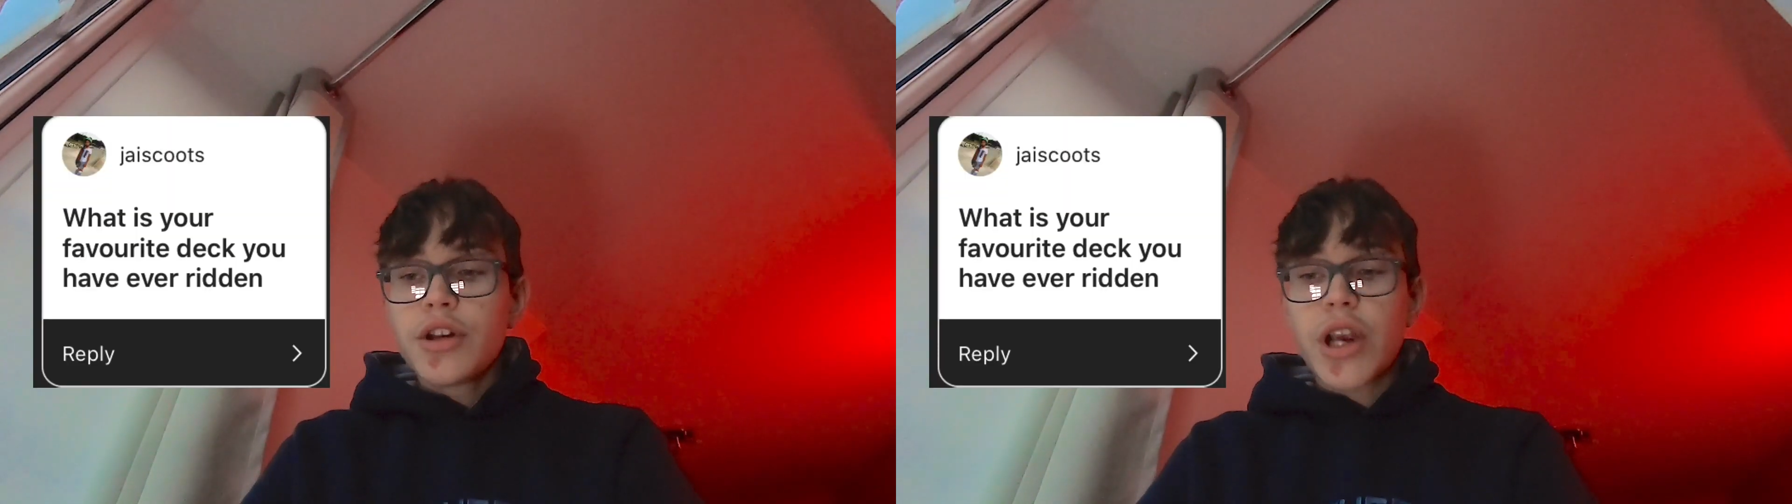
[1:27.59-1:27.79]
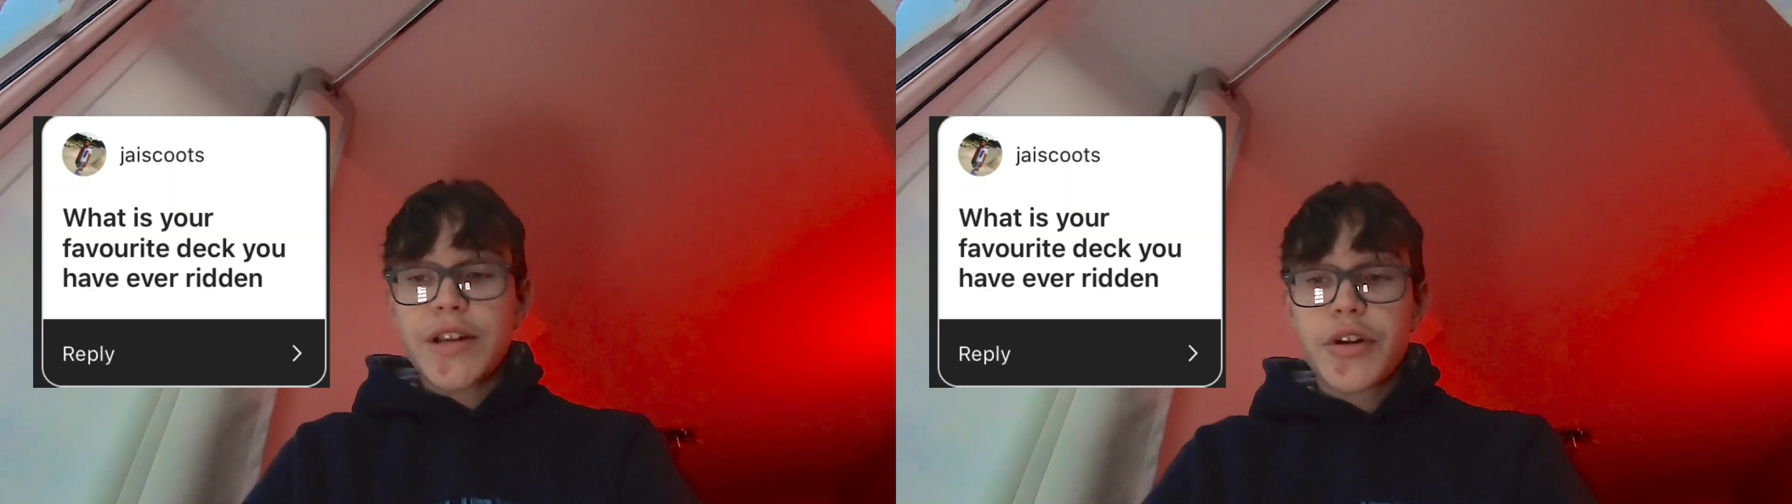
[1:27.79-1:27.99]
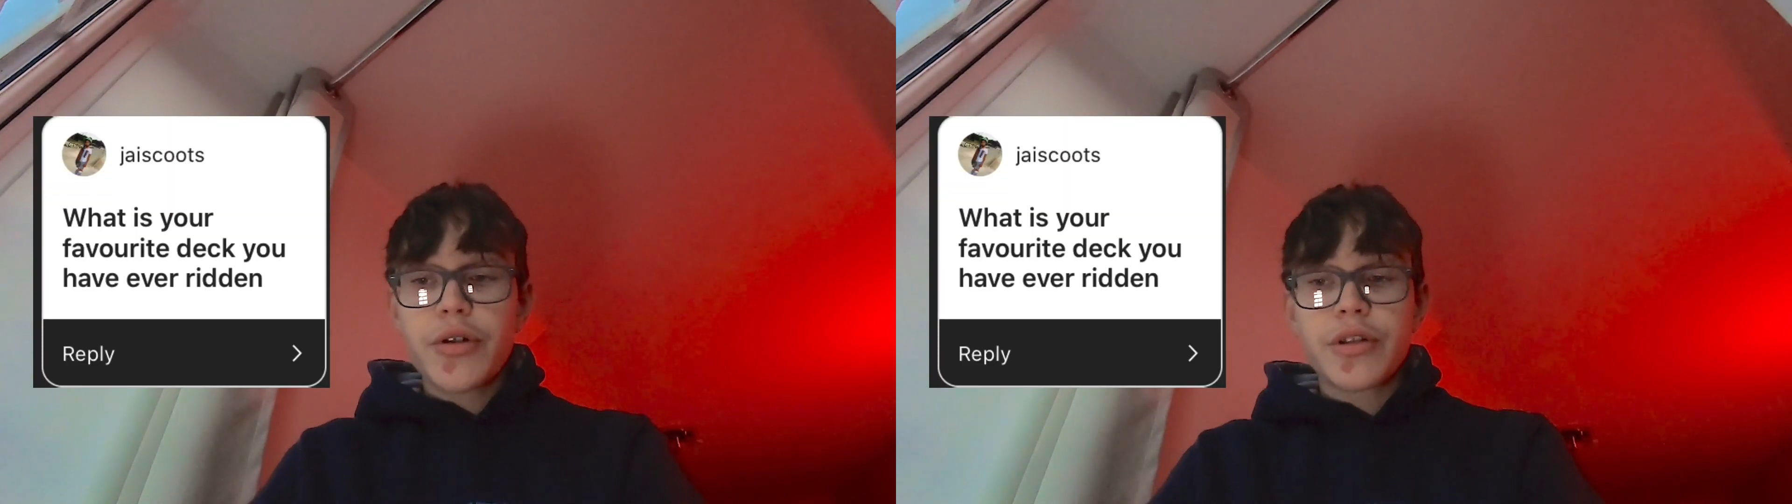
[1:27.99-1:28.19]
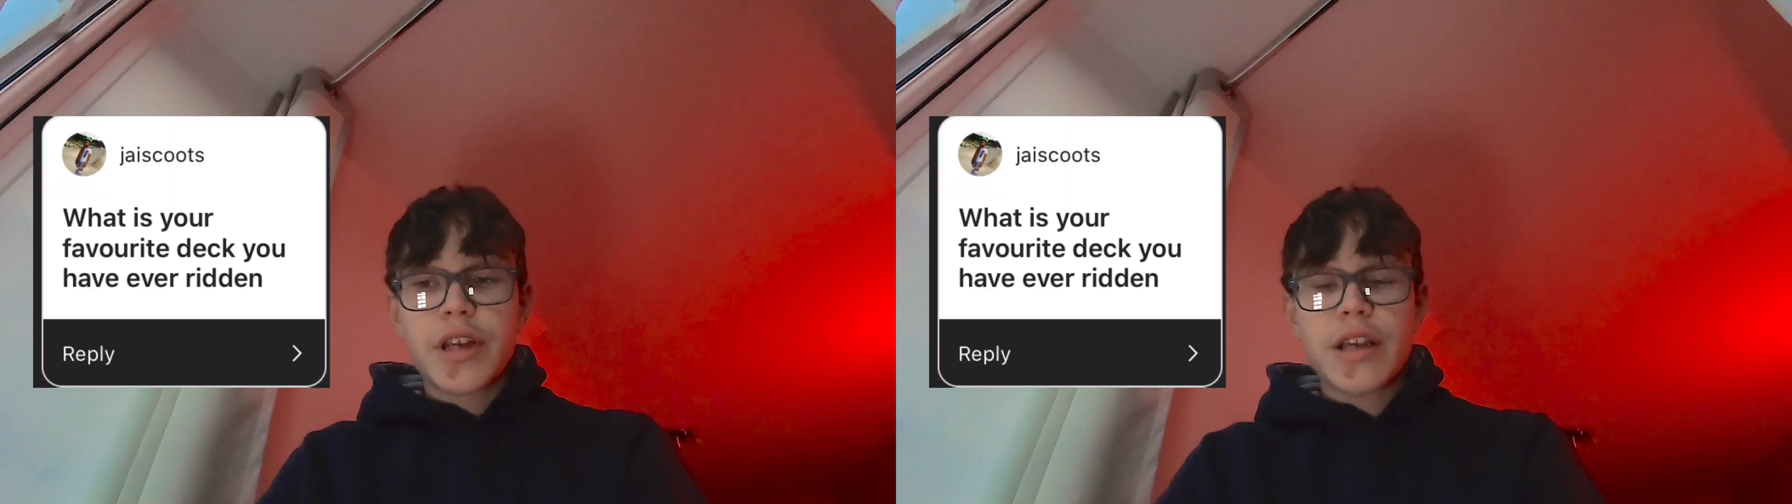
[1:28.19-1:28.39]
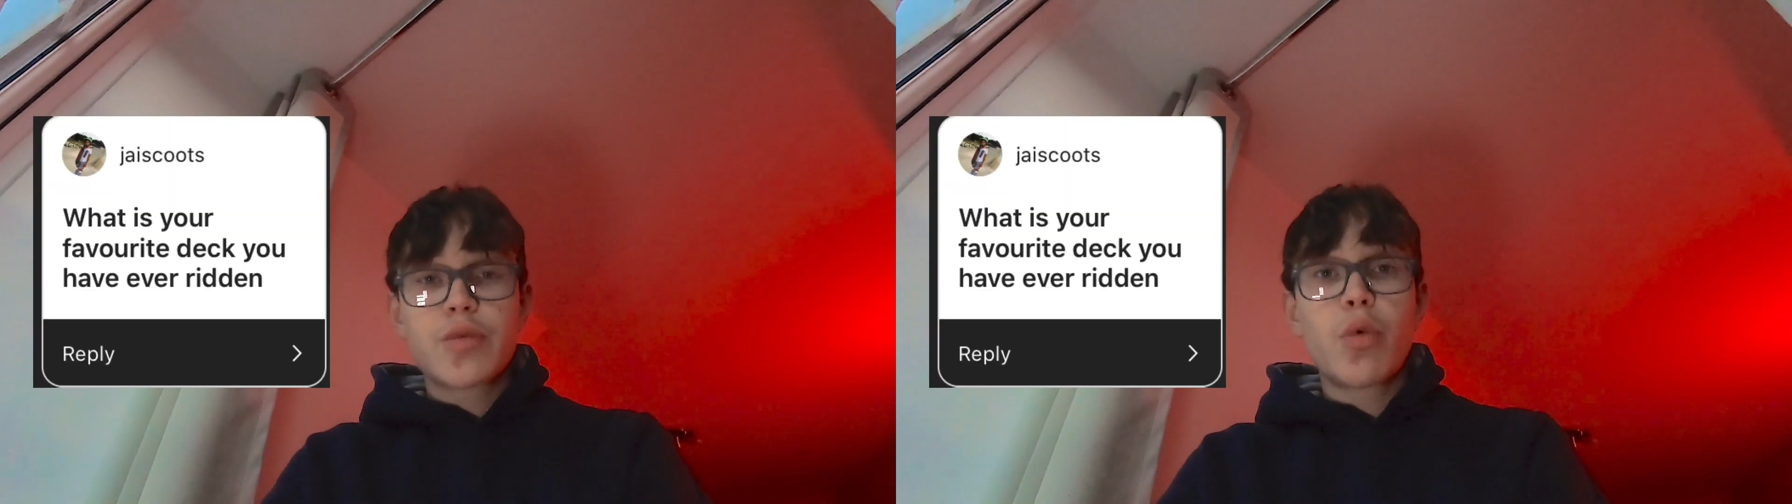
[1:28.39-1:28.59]
J Scoot
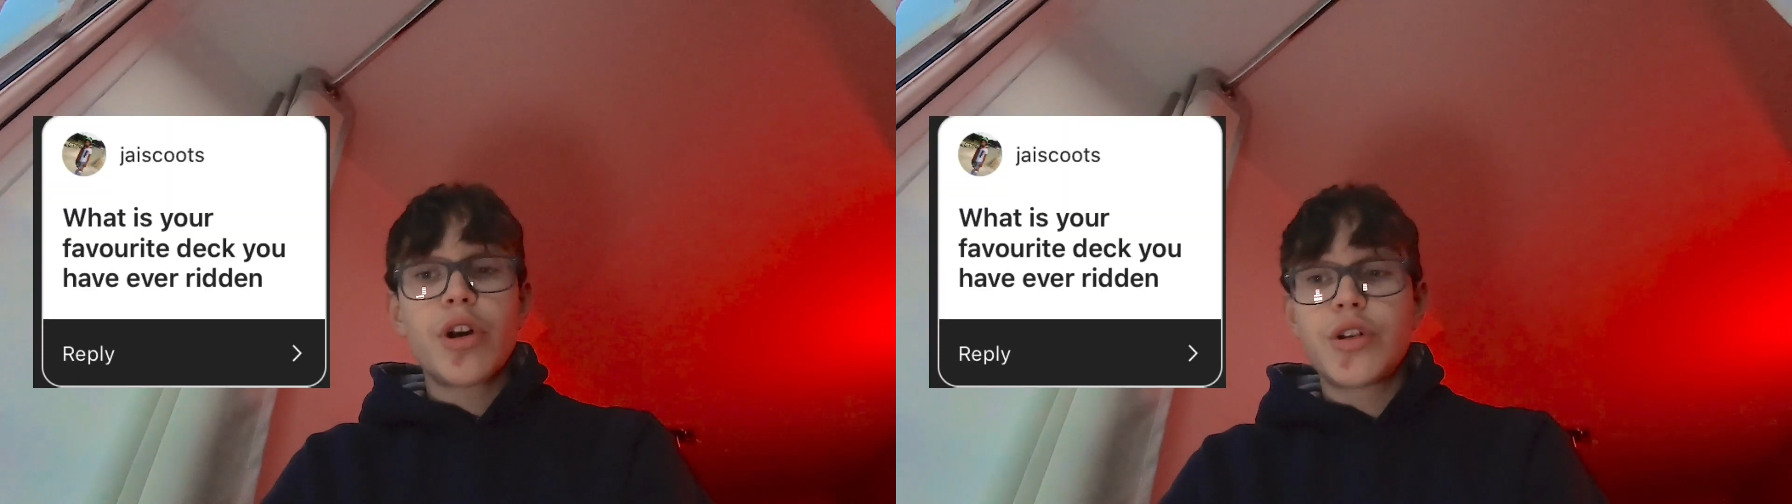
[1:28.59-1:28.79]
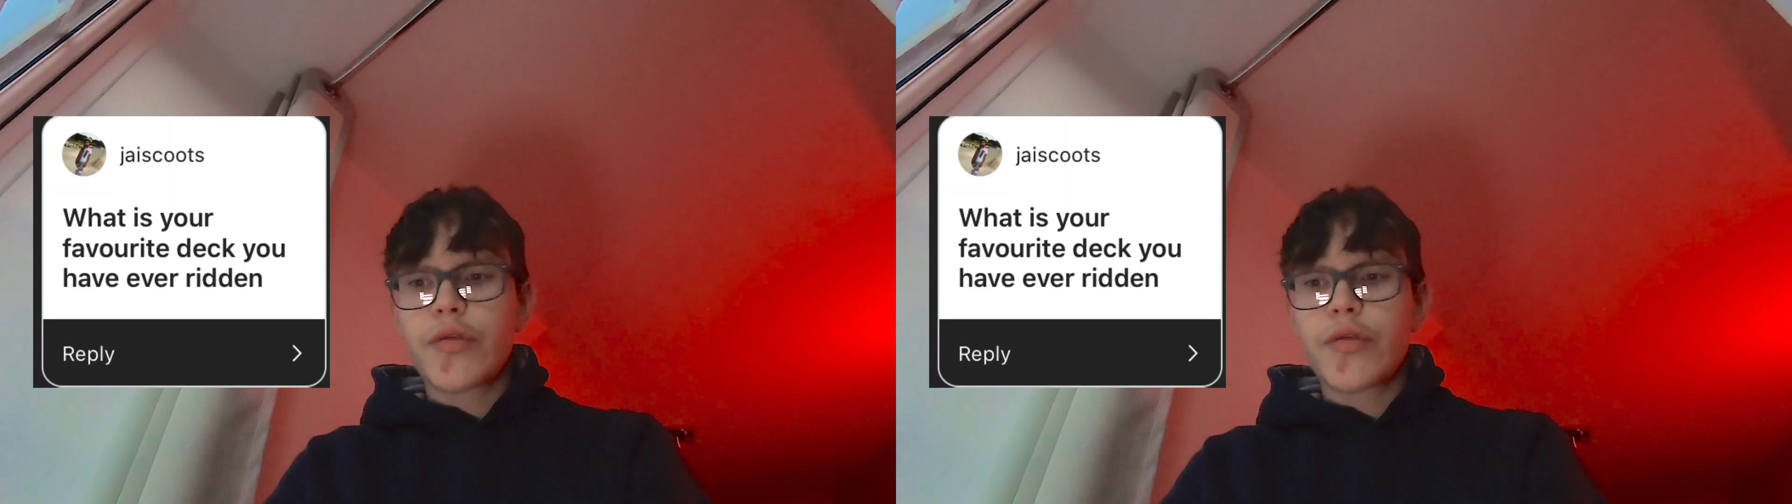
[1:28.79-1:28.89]
says, "What is your